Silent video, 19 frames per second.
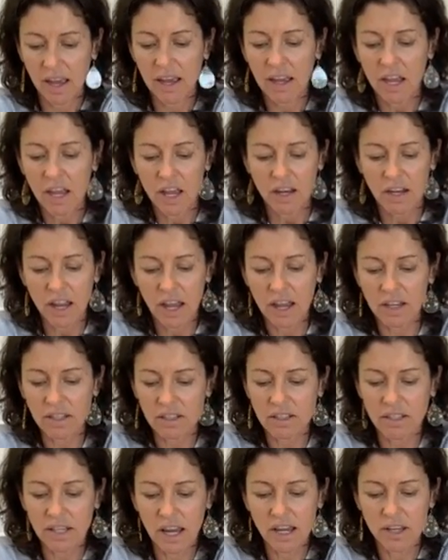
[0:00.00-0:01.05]
Okay, now
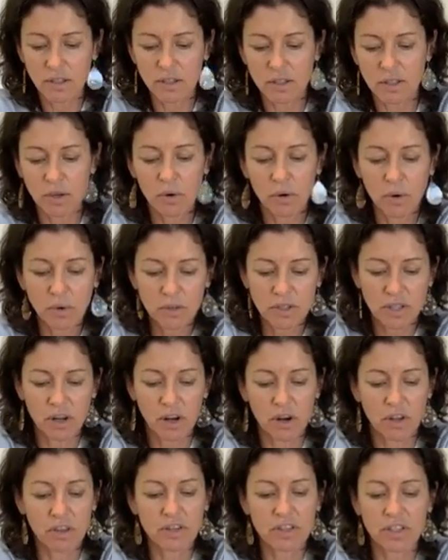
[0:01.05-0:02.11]
it says
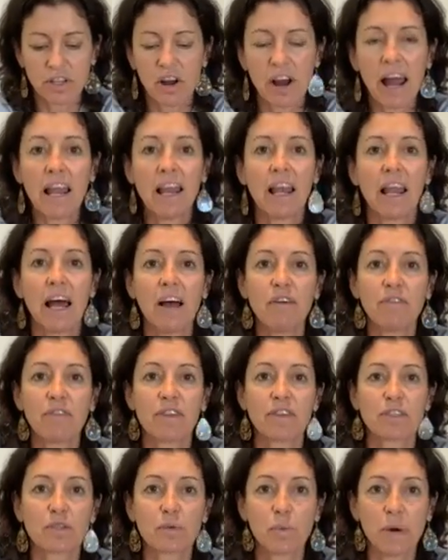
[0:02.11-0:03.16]
also, so I love
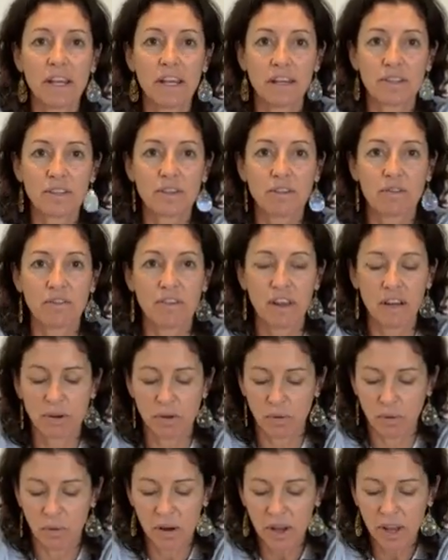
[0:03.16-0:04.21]
the sweetness of
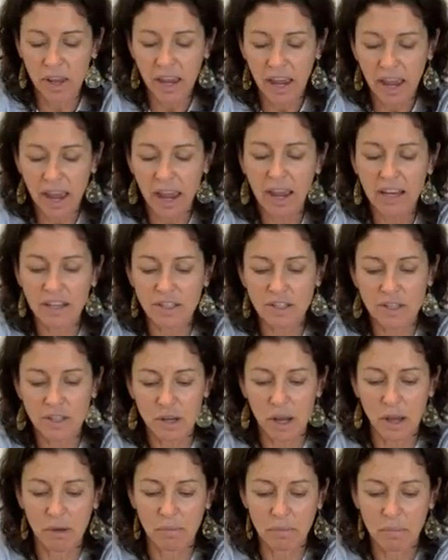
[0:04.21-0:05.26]
fennel
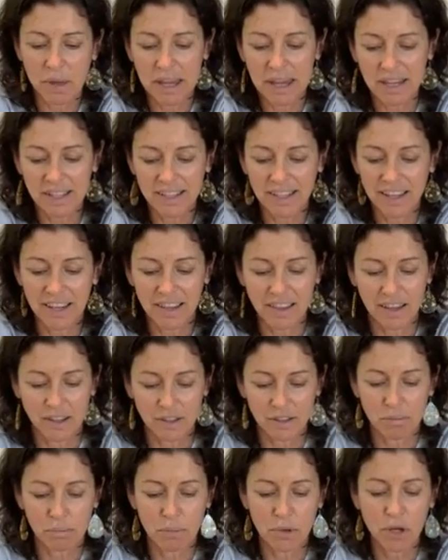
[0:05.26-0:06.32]
and pear together.
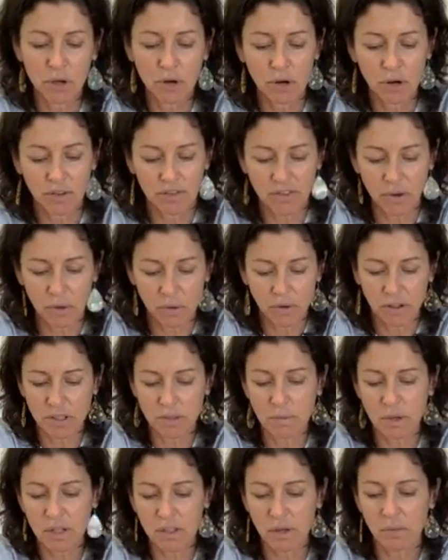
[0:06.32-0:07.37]
Beautiful,
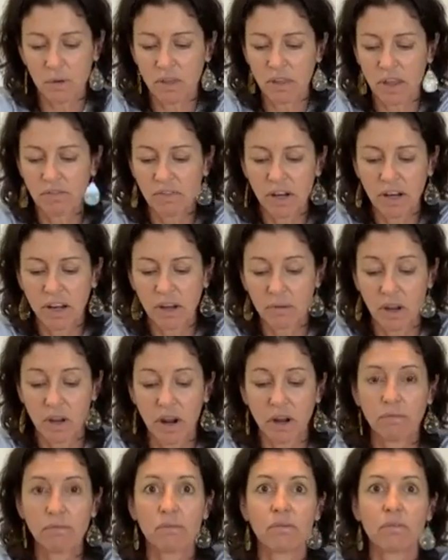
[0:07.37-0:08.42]
especially with that red onion.
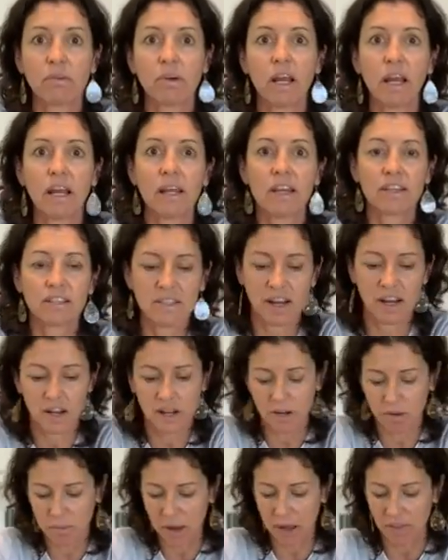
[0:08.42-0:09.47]
I'm really
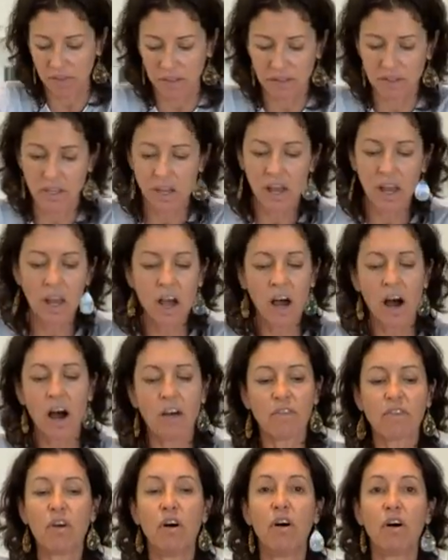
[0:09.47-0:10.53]
excited about this.
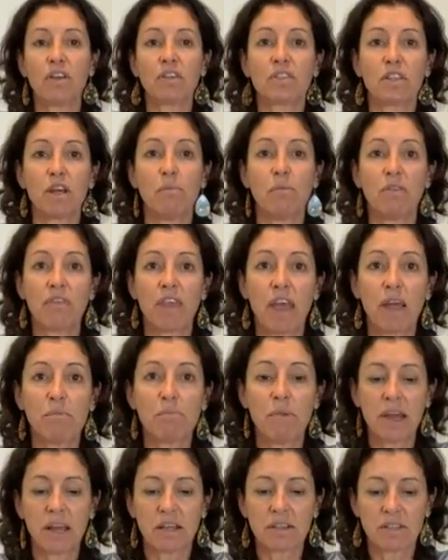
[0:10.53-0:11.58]
I've got some of
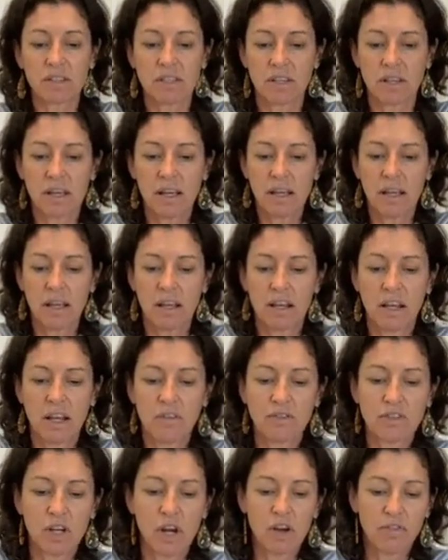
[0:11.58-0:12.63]
that mix
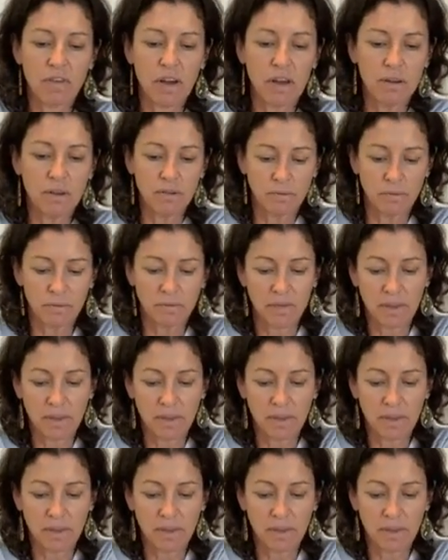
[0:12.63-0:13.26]
left over.